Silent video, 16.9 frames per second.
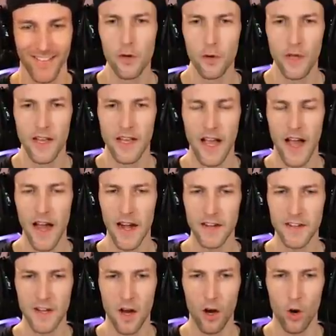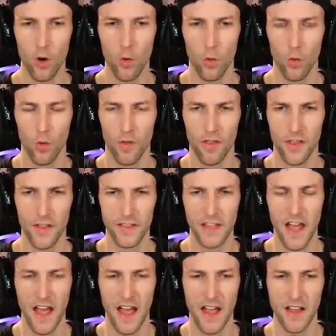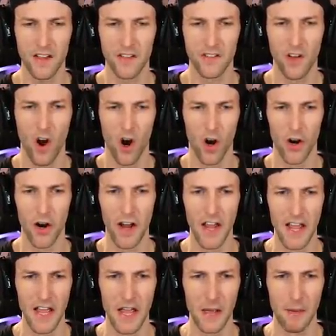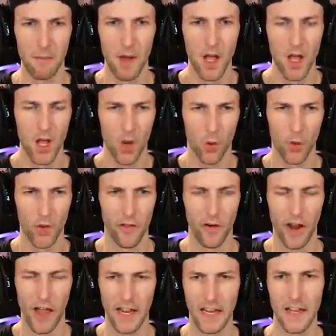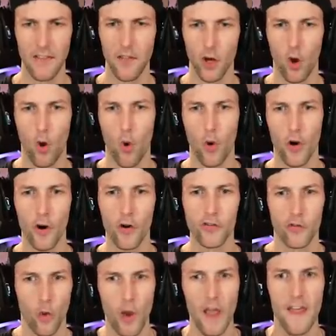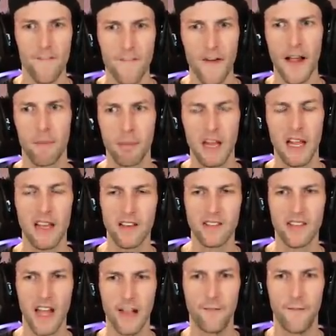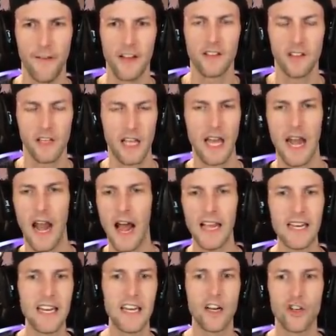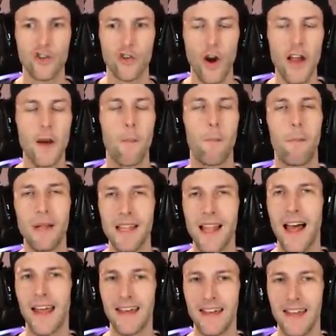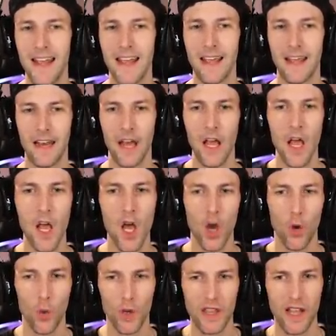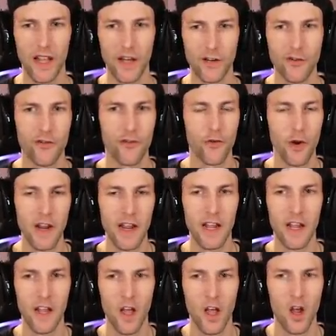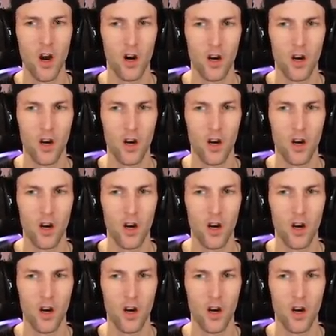You can kind of tell that the eggs aren't him when they're like in the corner. So if I play as Eggface again, I need to try to blend in with like a tree